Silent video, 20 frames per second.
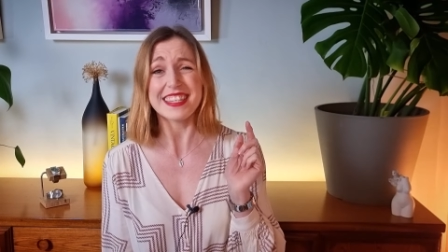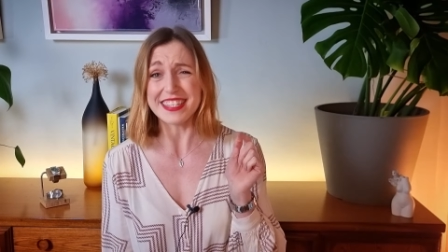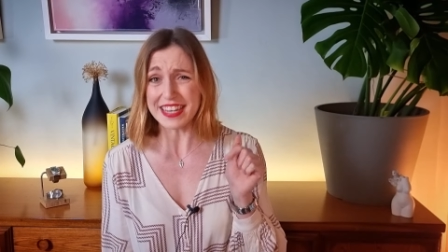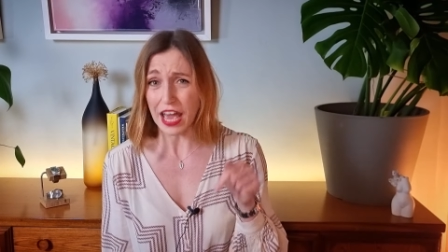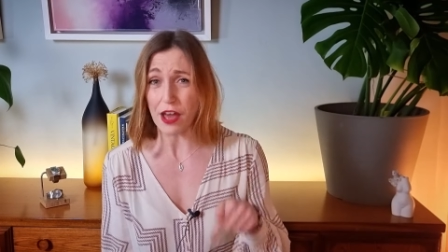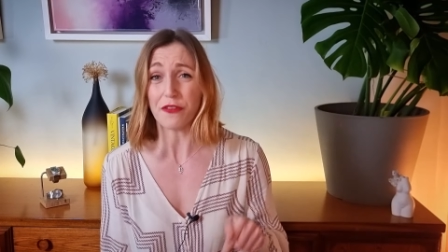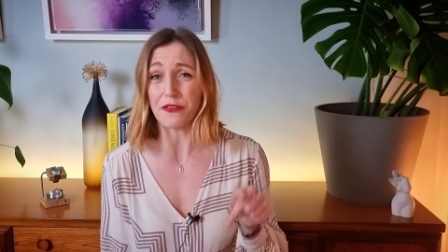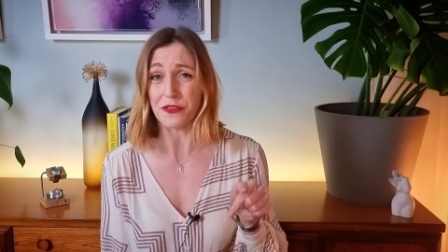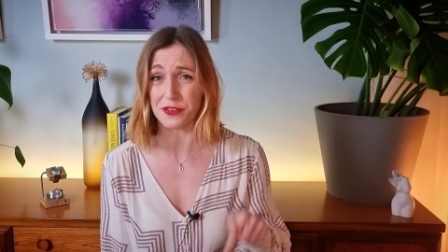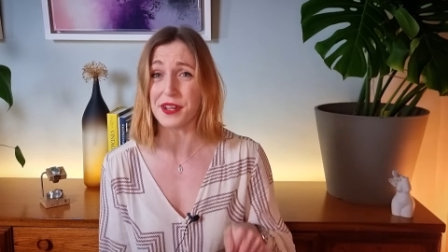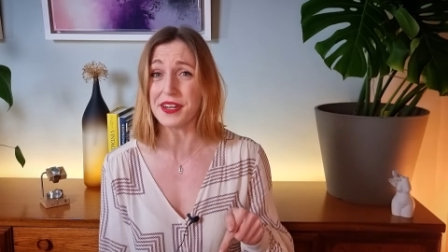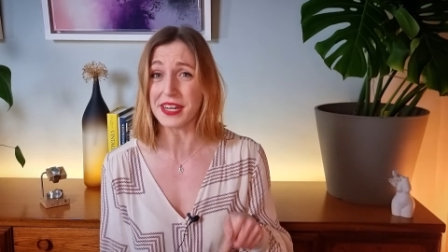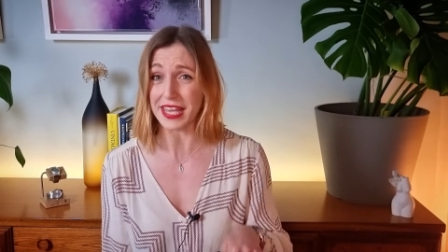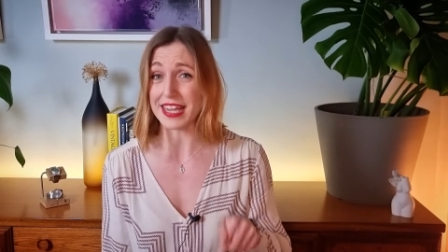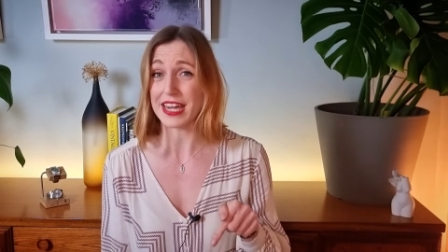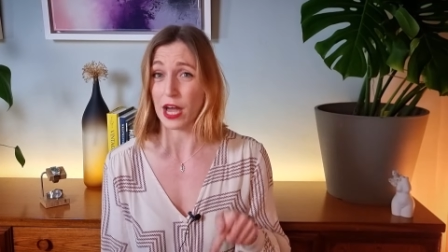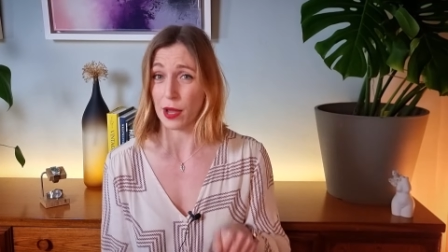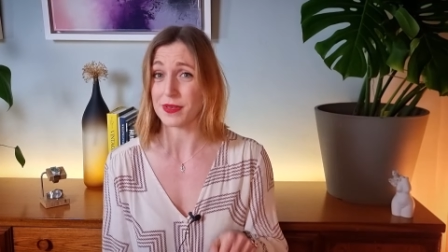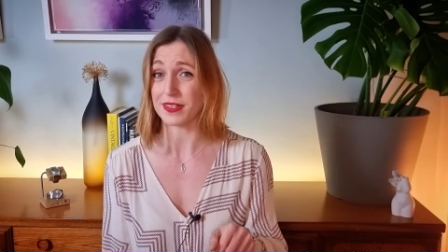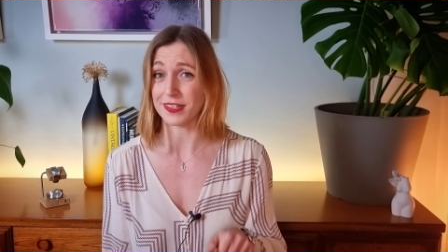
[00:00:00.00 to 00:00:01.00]
definitely
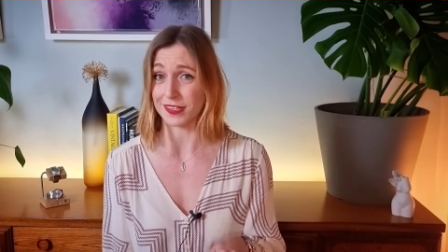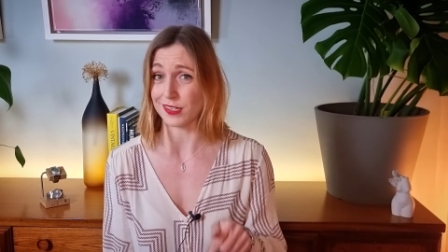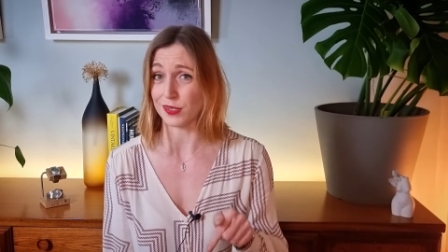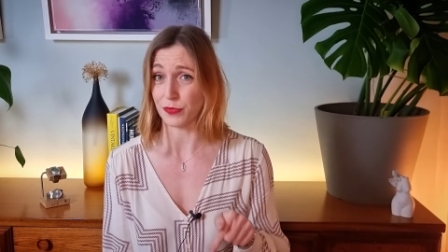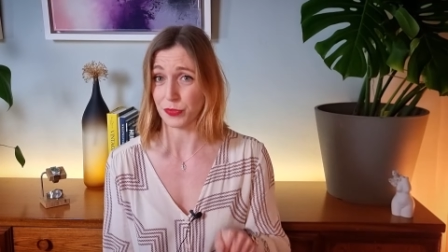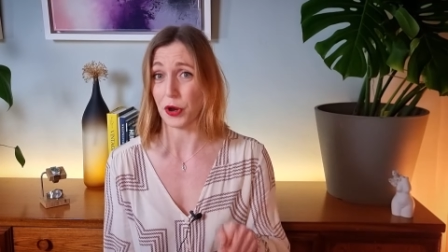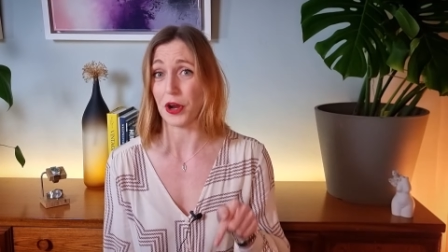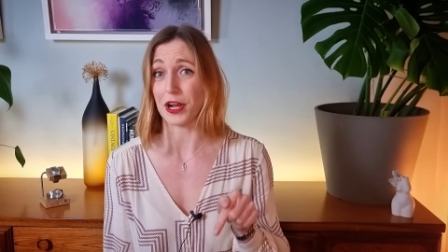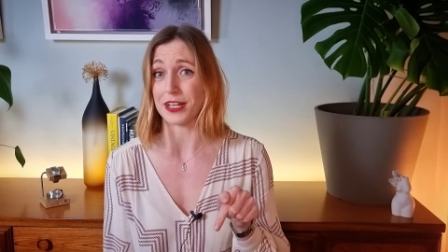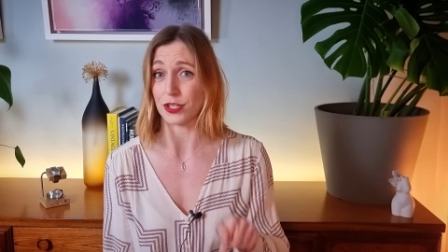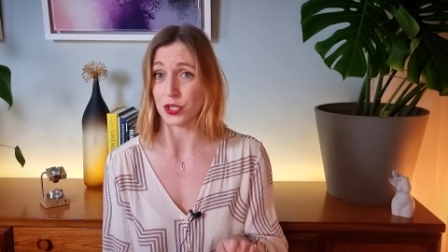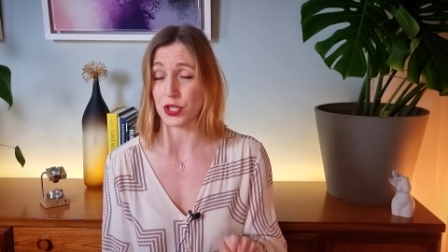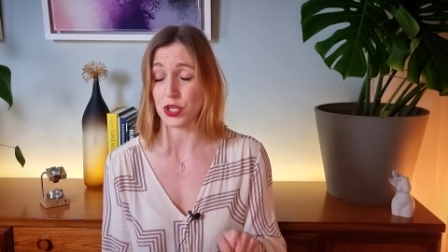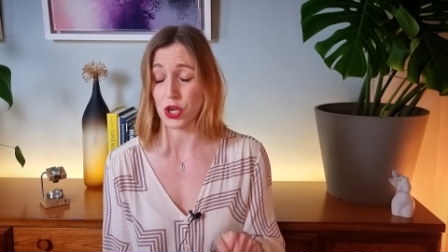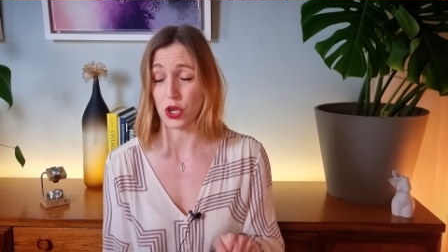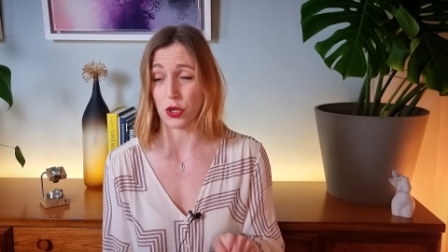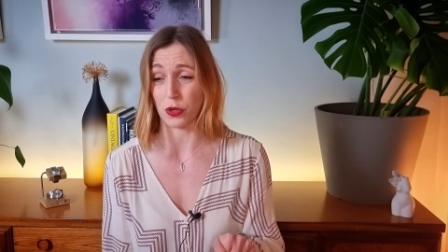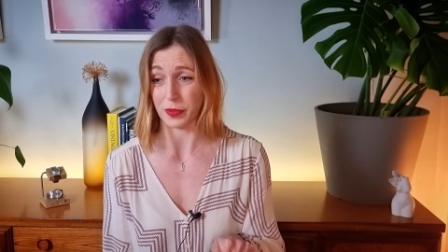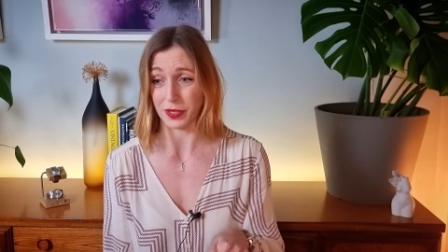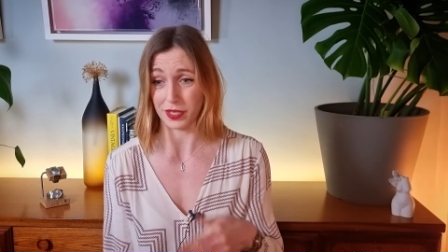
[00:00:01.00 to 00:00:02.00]
come as a surprise to
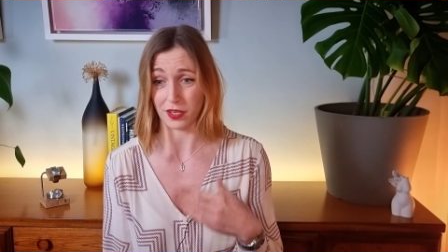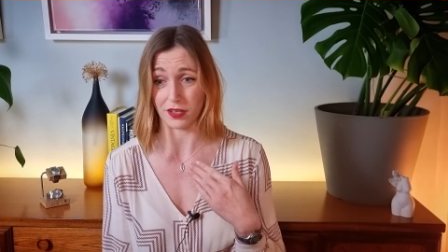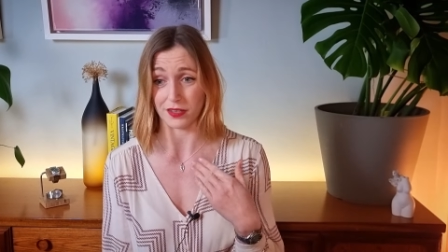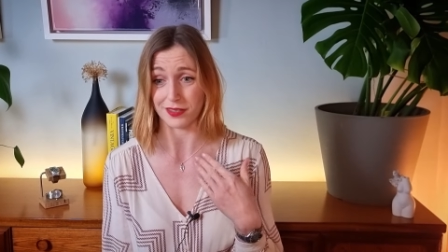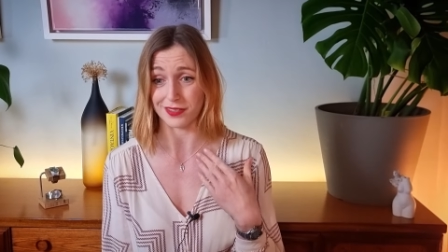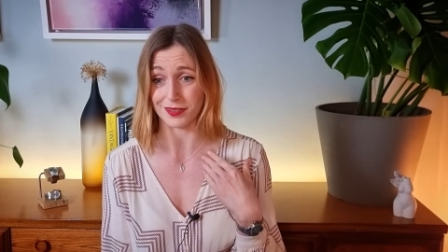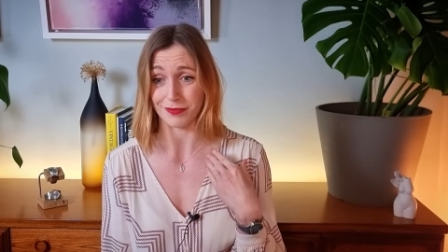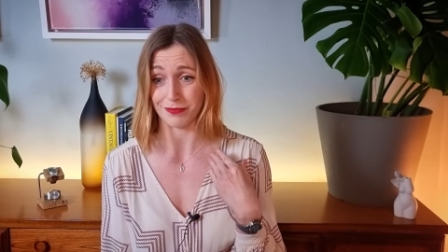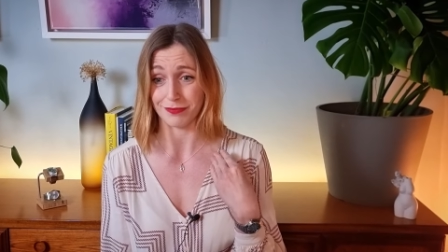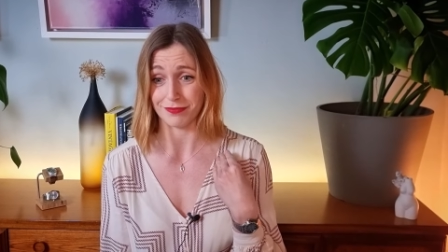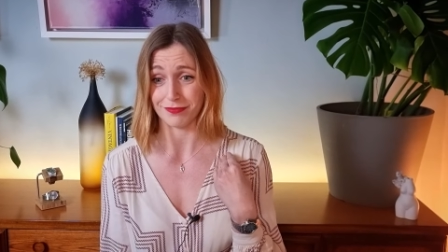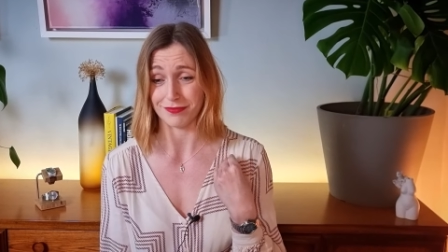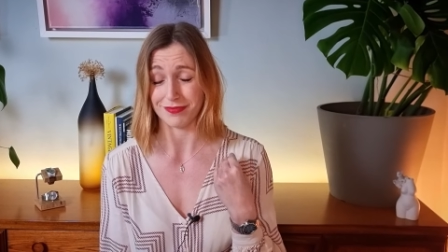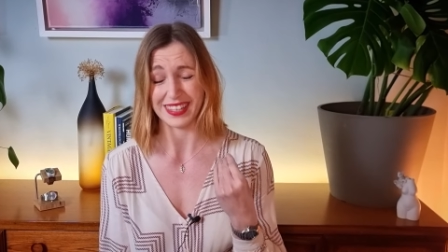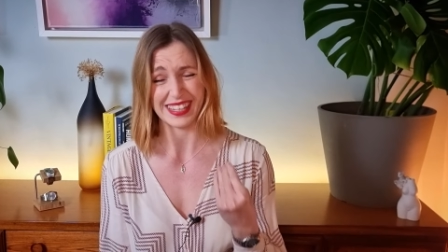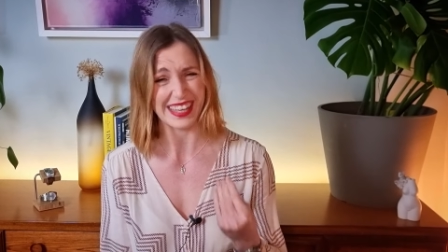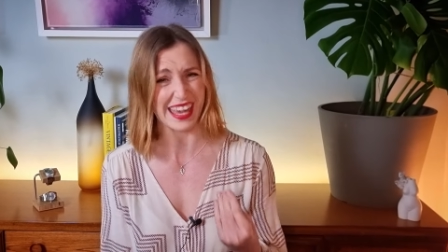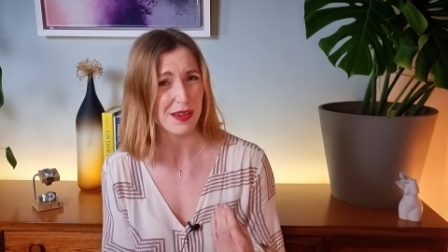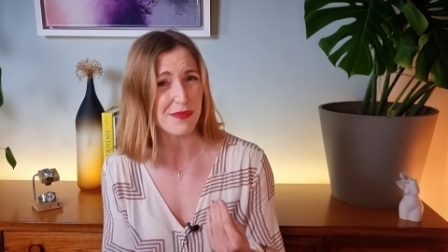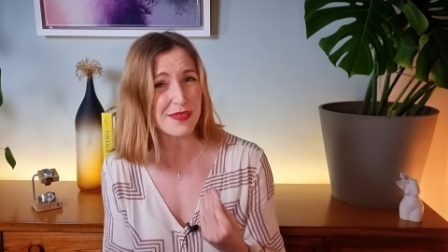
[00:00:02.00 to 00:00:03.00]
you because
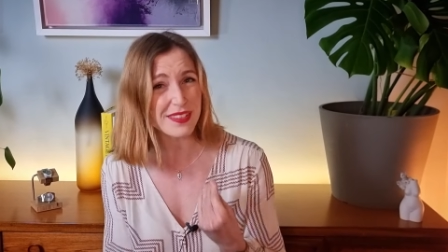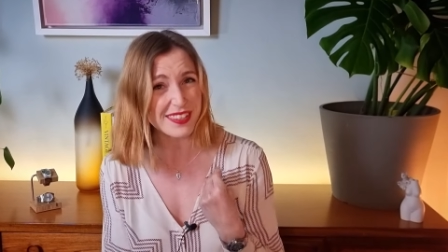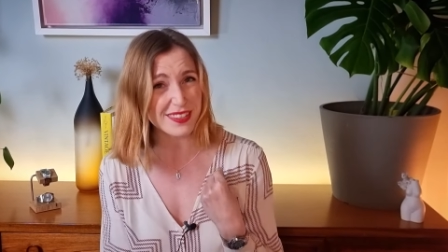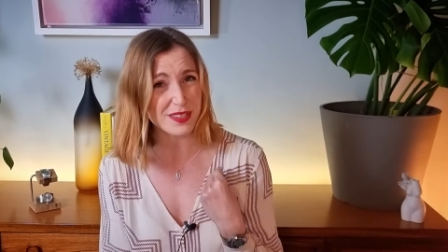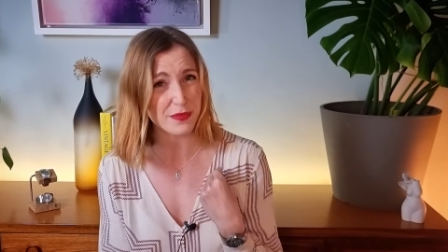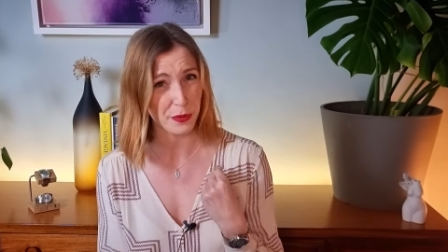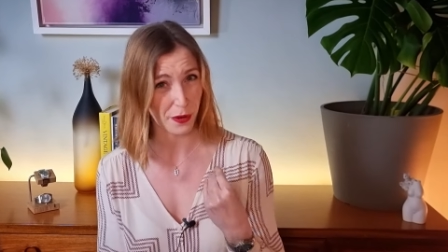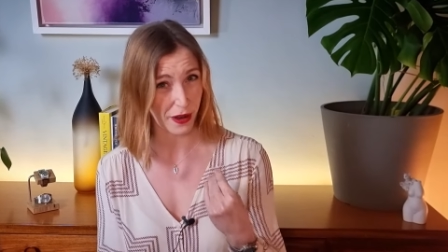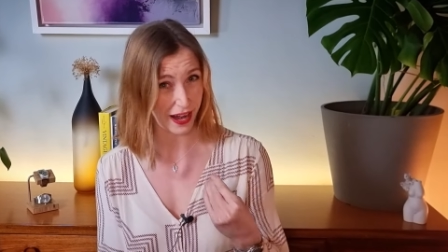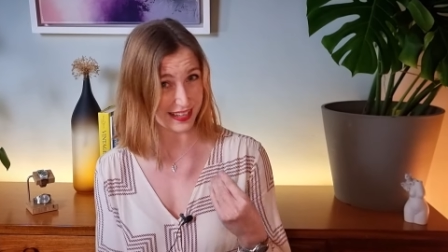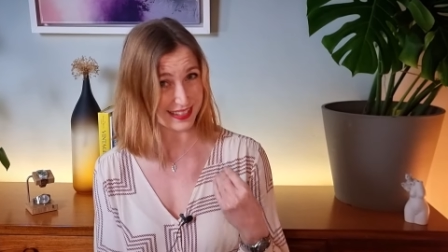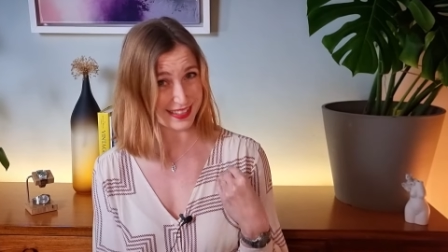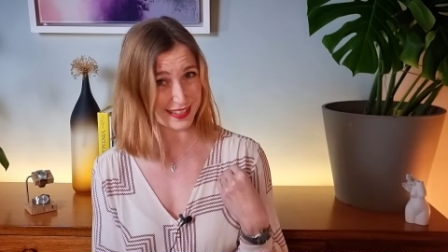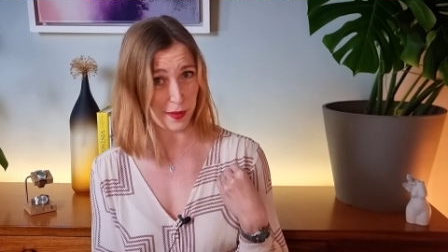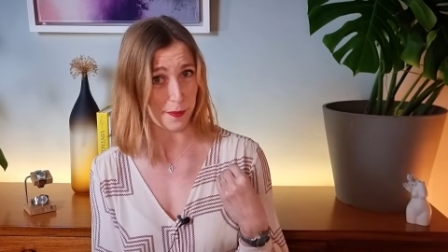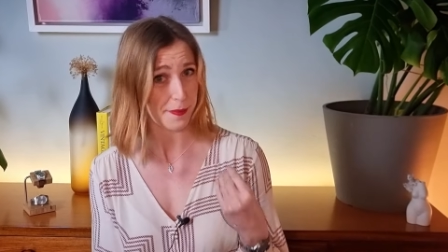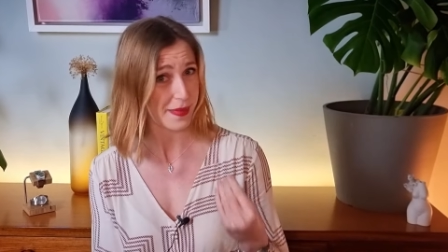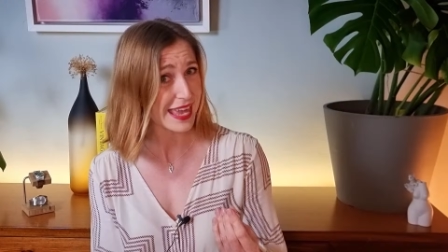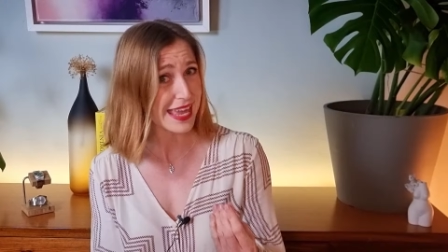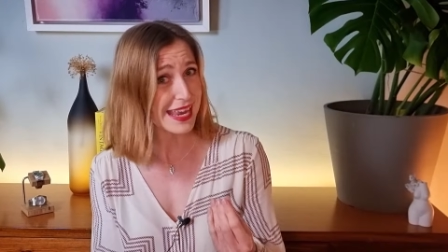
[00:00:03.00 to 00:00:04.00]
came as a surprise
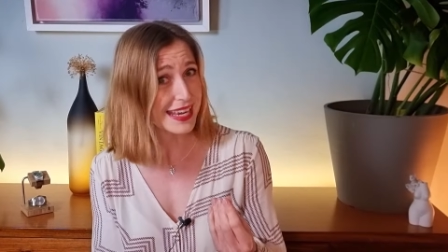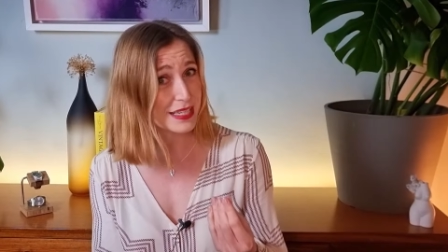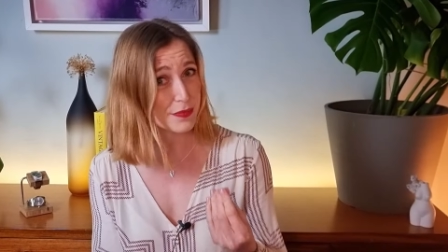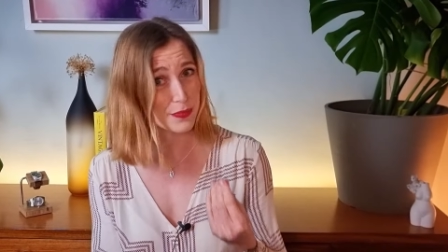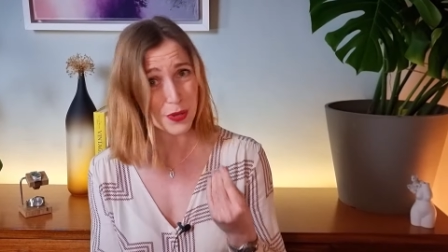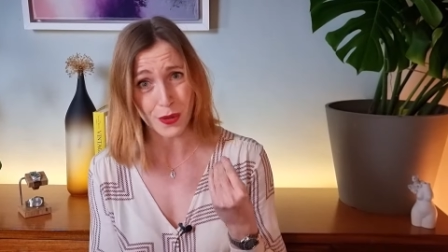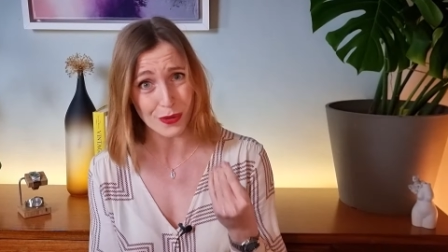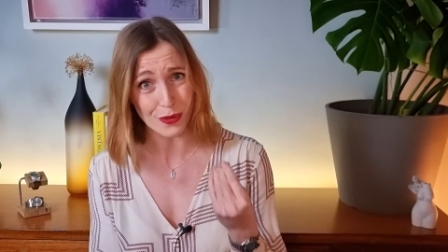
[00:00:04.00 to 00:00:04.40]
to me, to be